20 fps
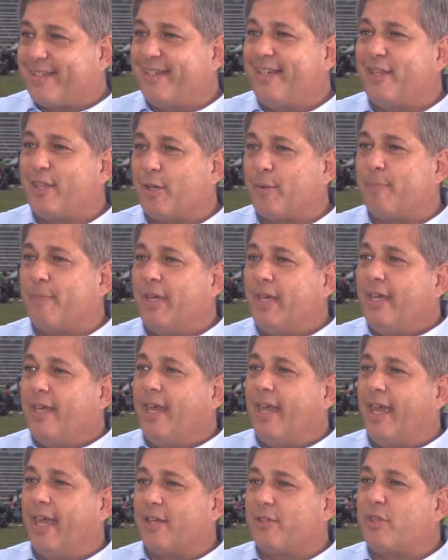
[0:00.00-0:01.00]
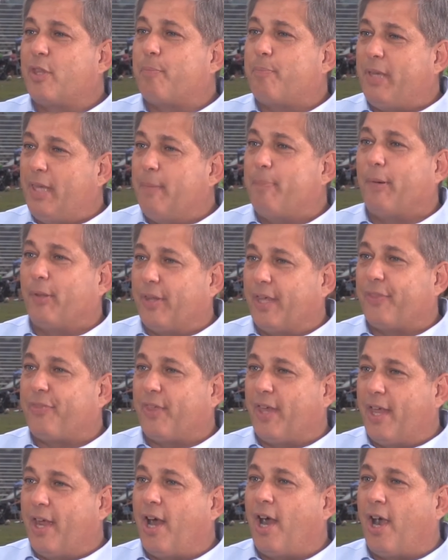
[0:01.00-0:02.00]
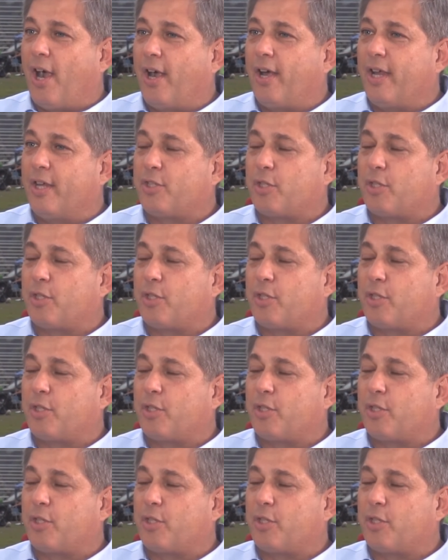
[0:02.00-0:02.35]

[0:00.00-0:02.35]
to see them as the people that they are,